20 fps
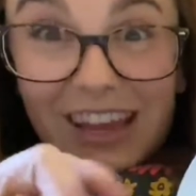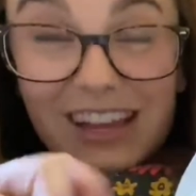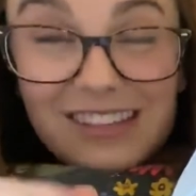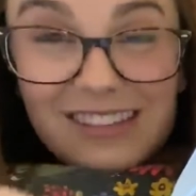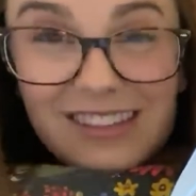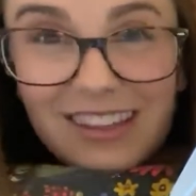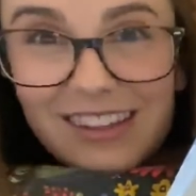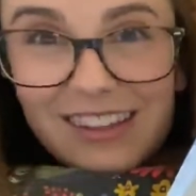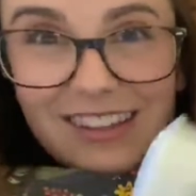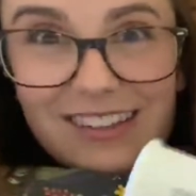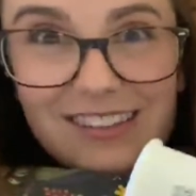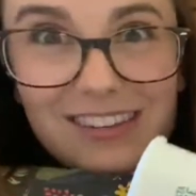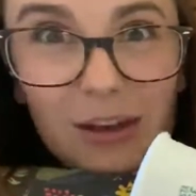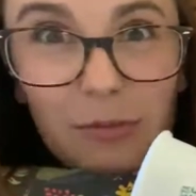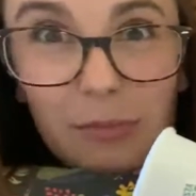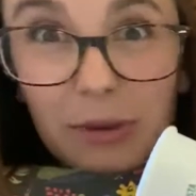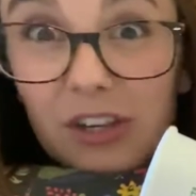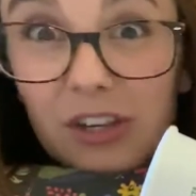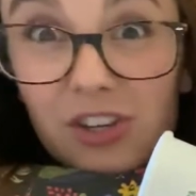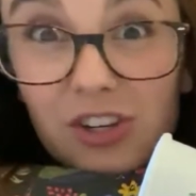Send us a
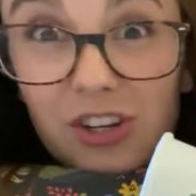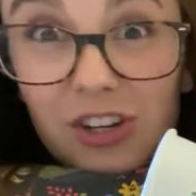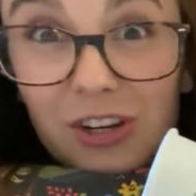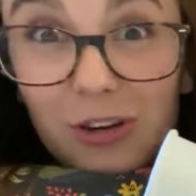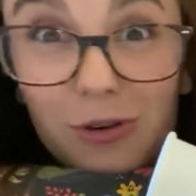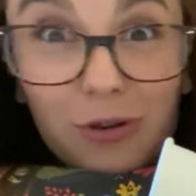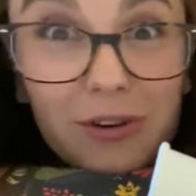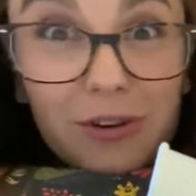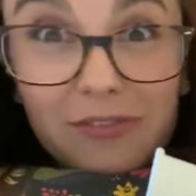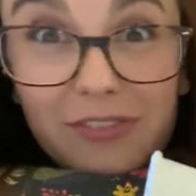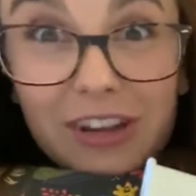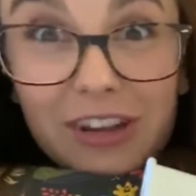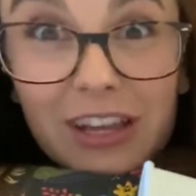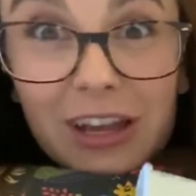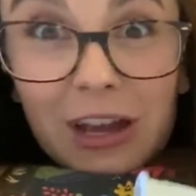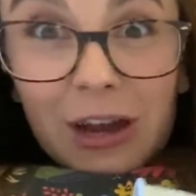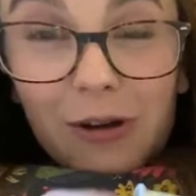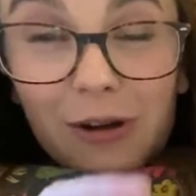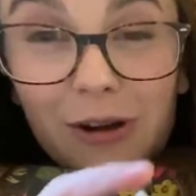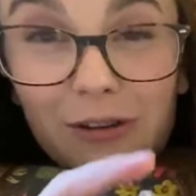picture or a
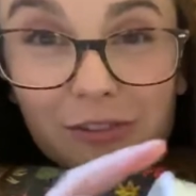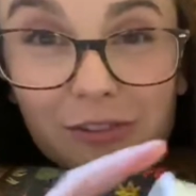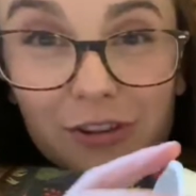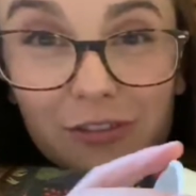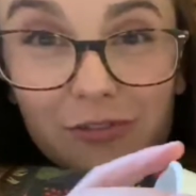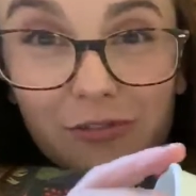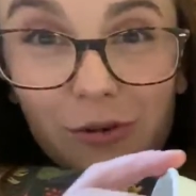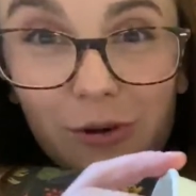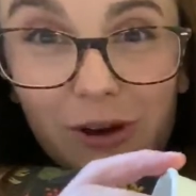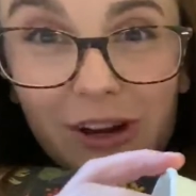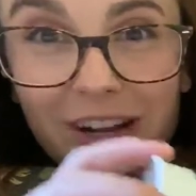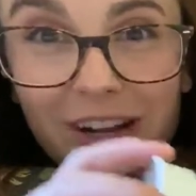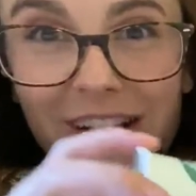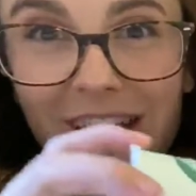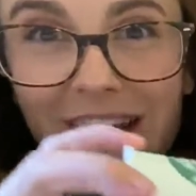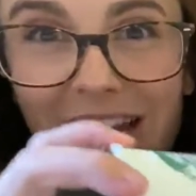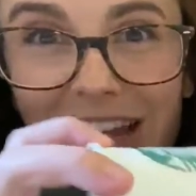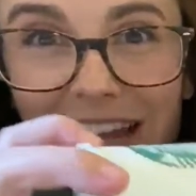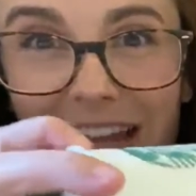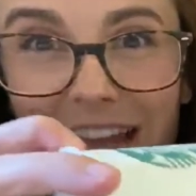video of your fort,
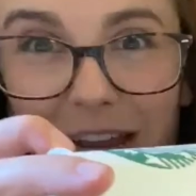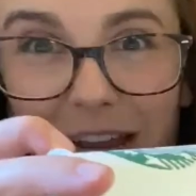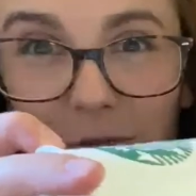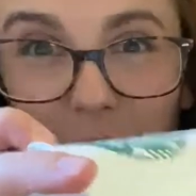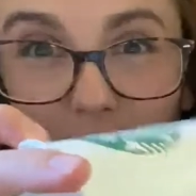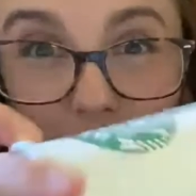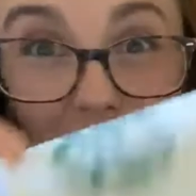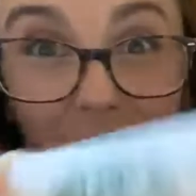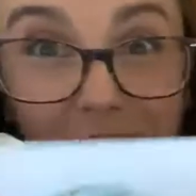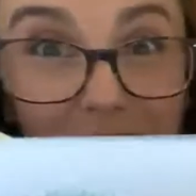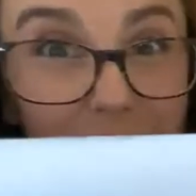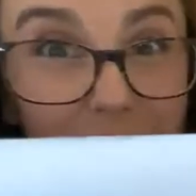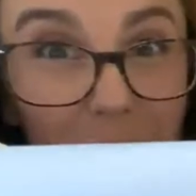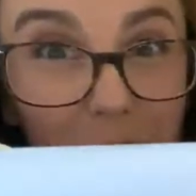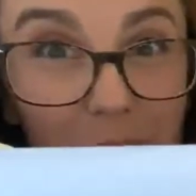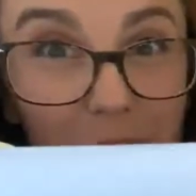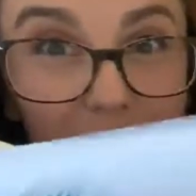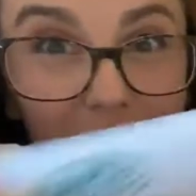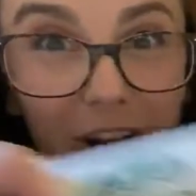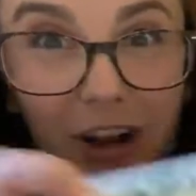and we'll even
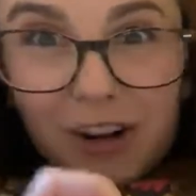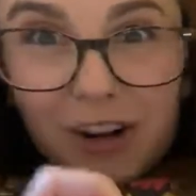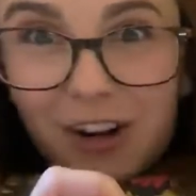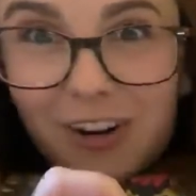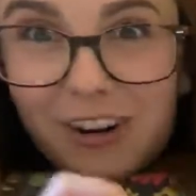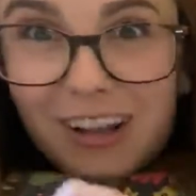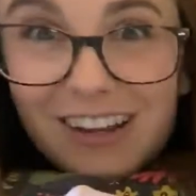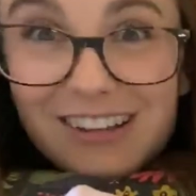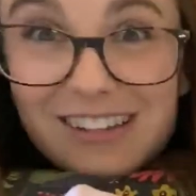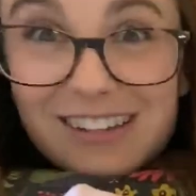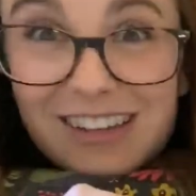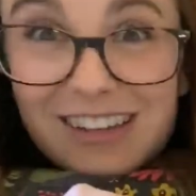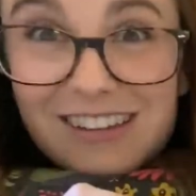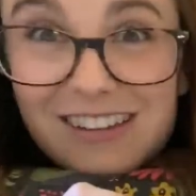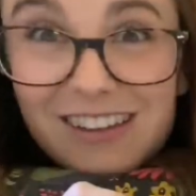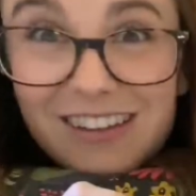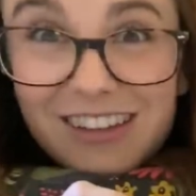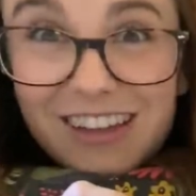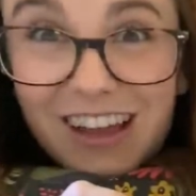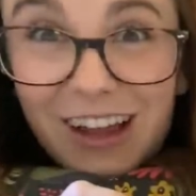put it on our next Kids
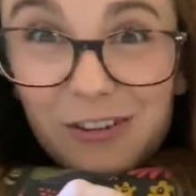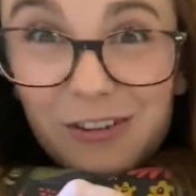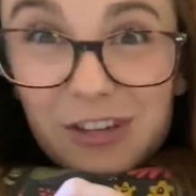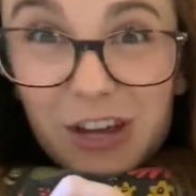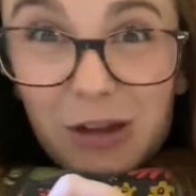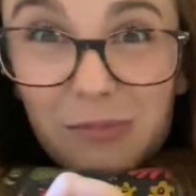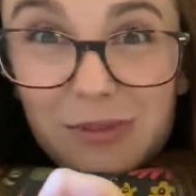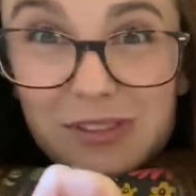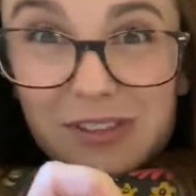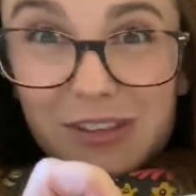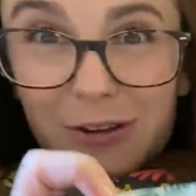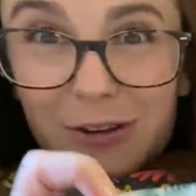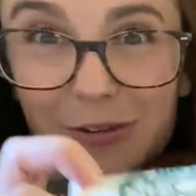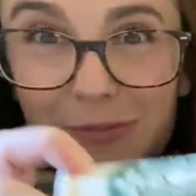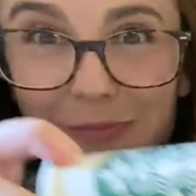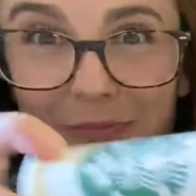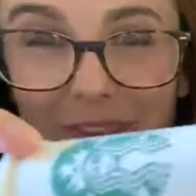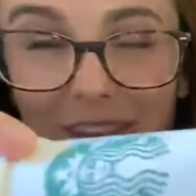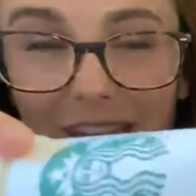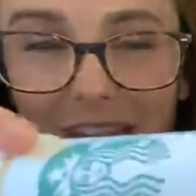on the Couch episode.
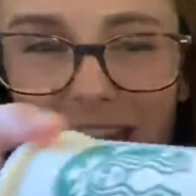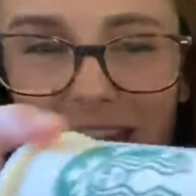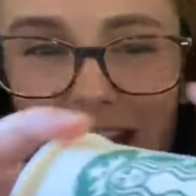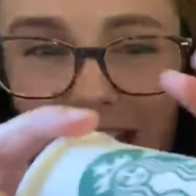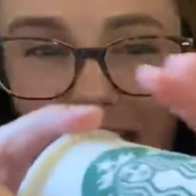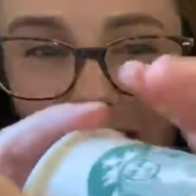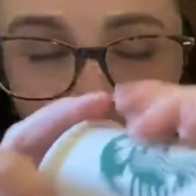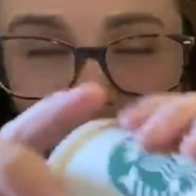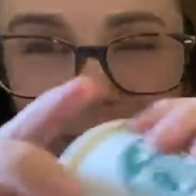All